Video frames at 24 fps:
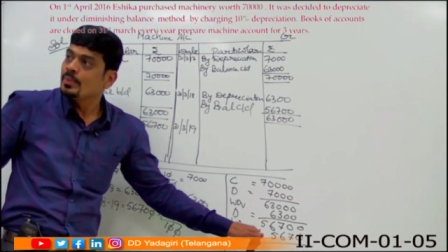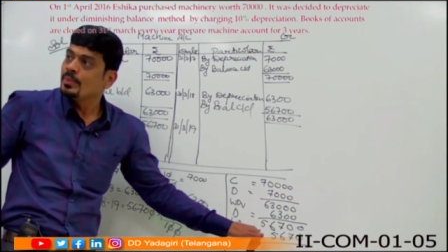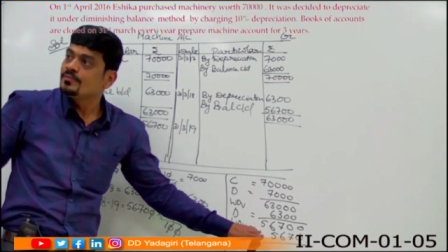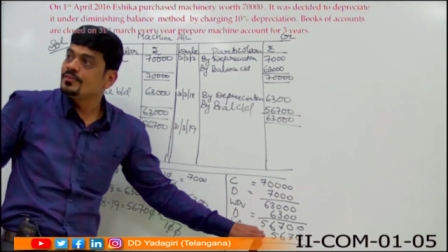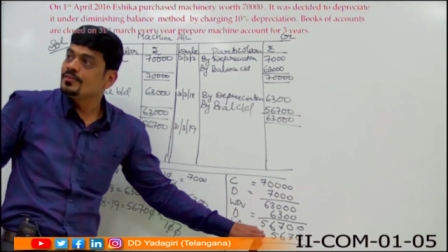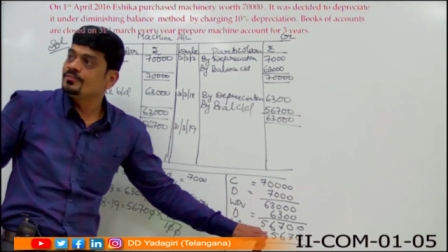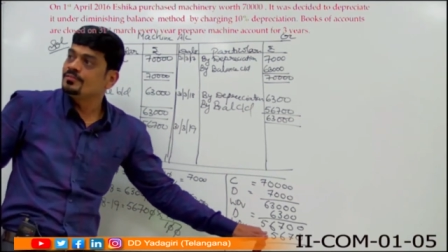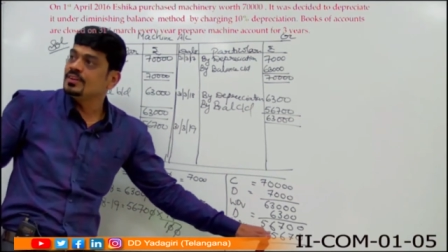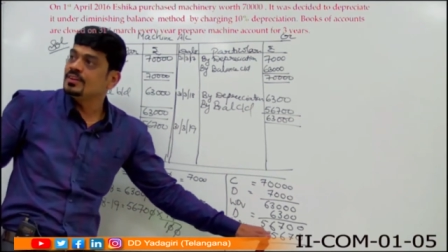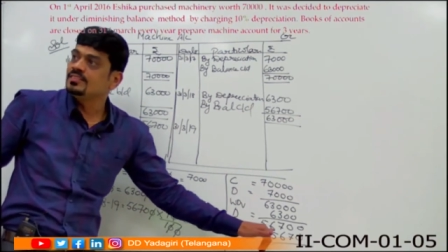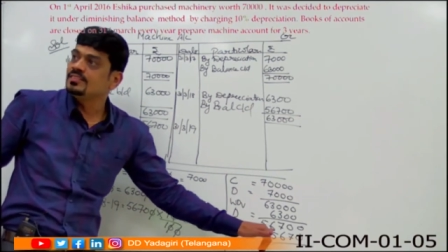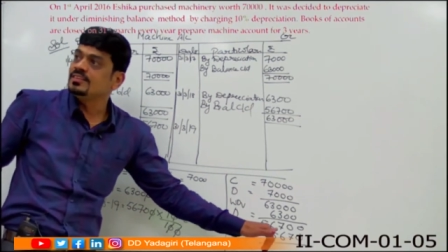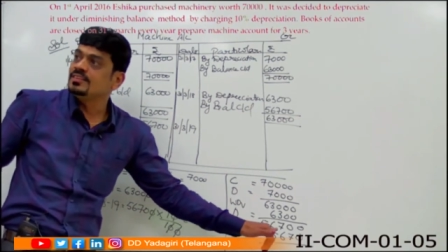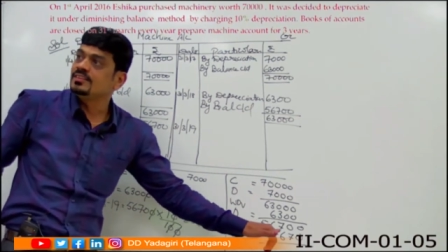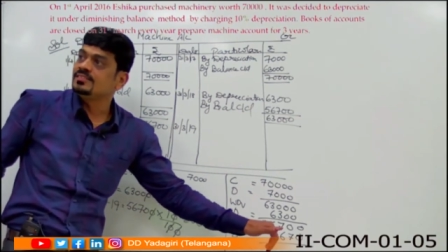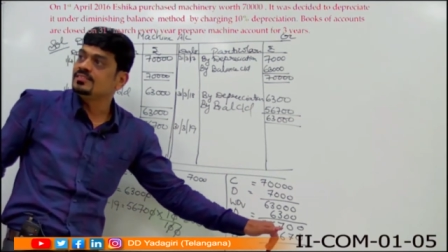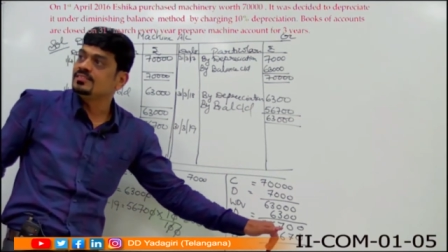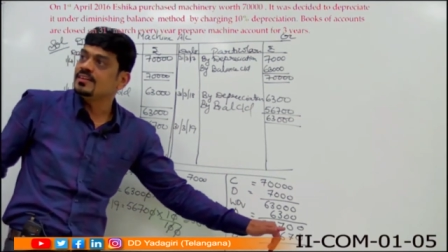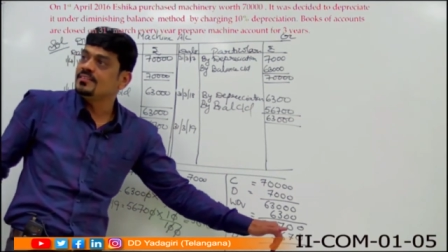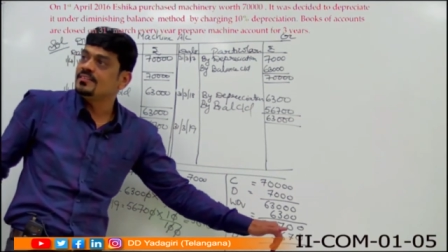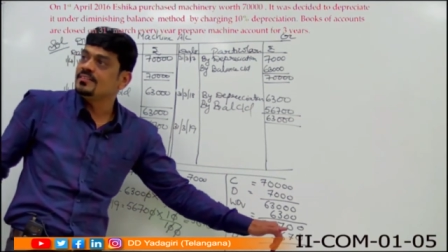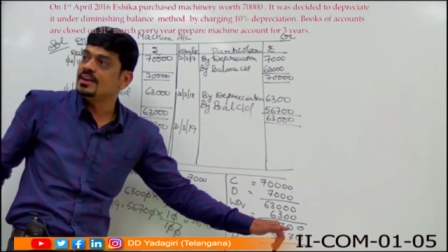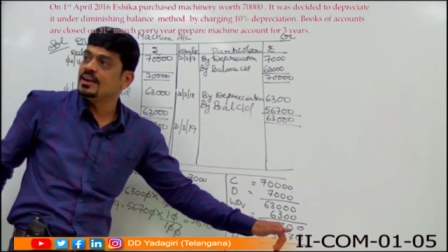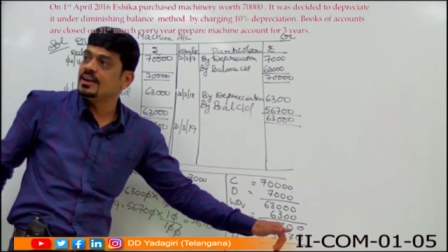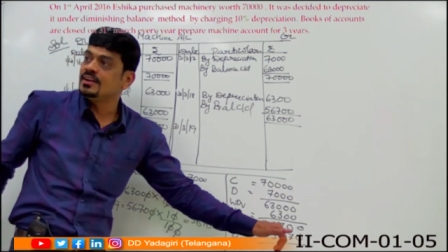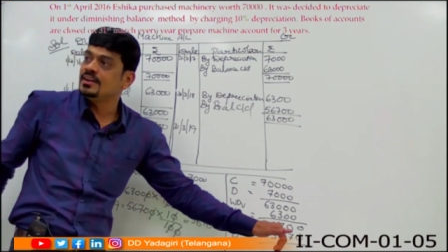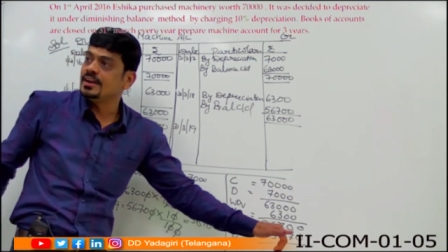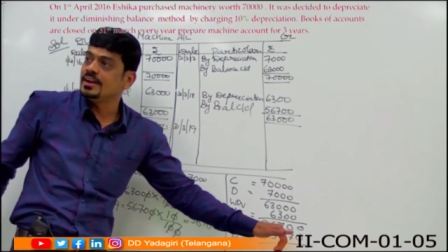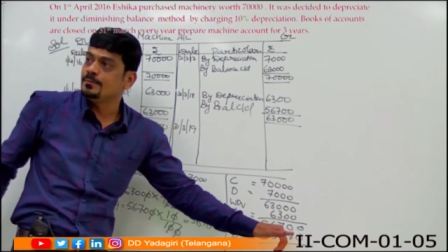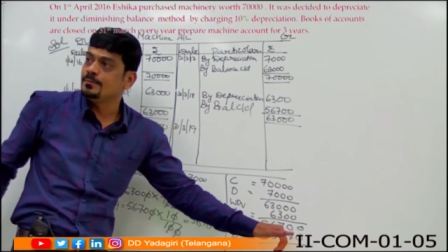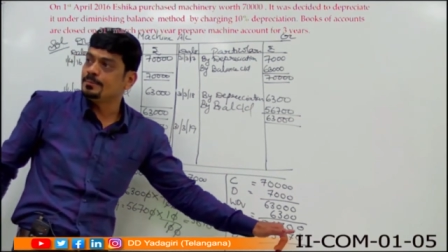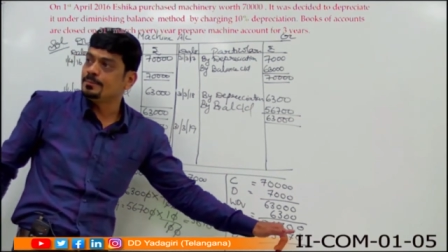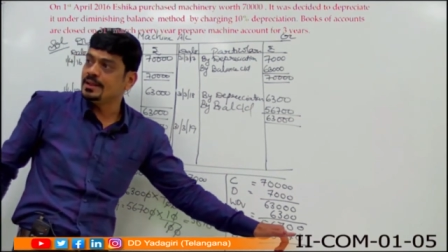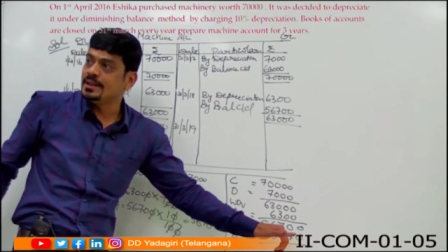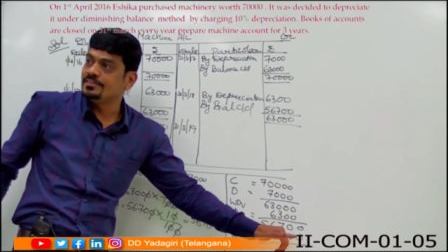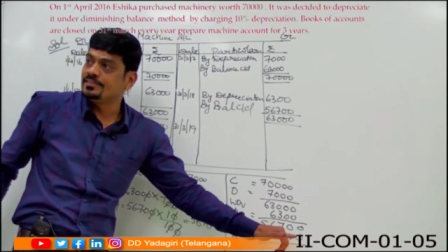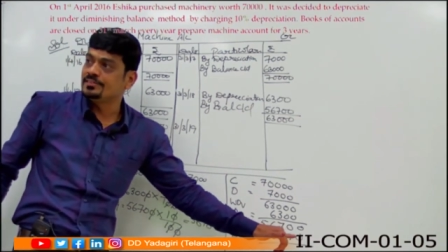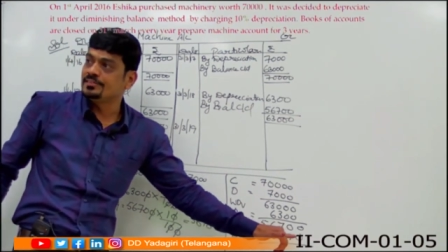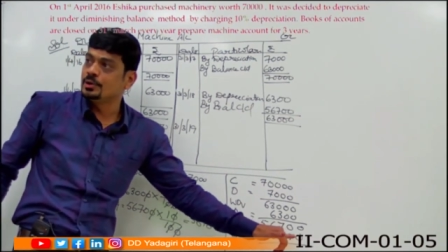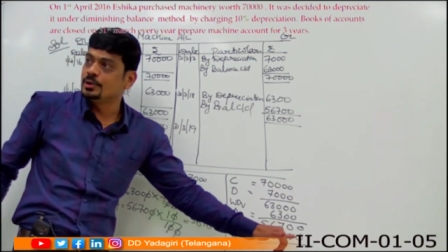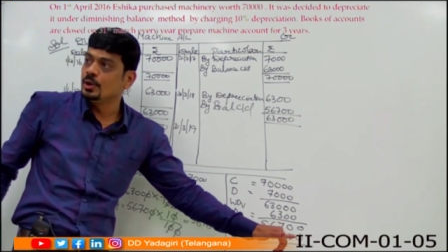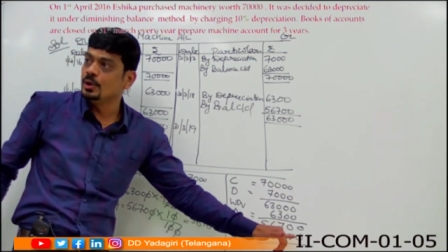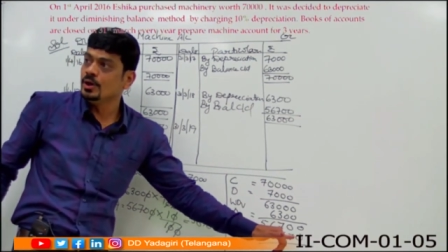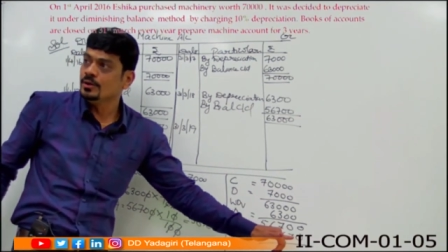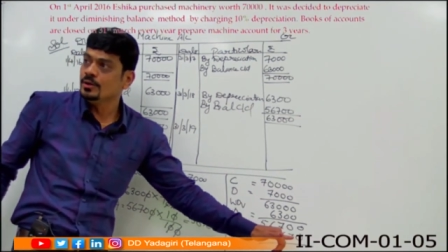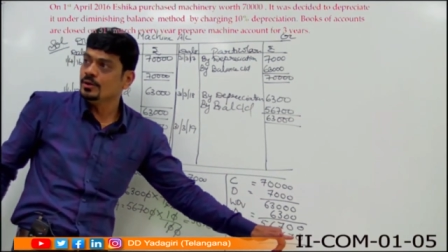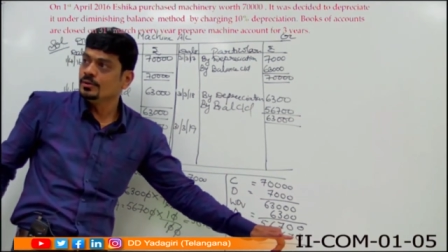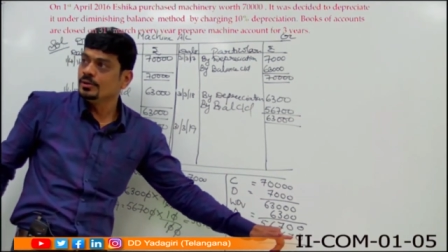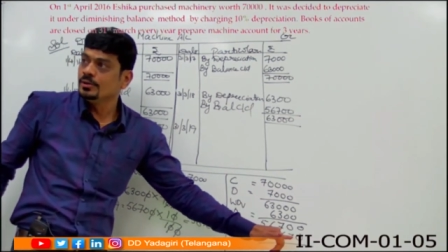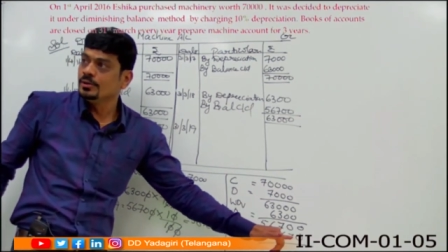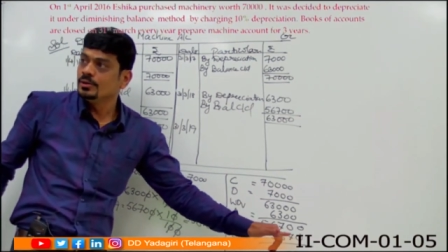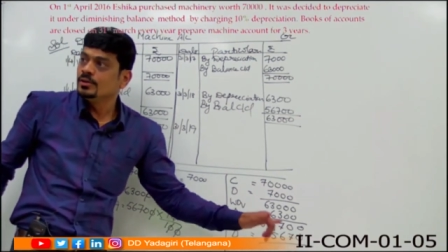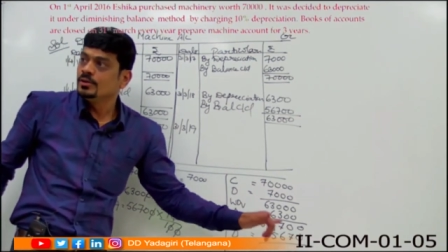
fifty-six thousand seven hundred place lo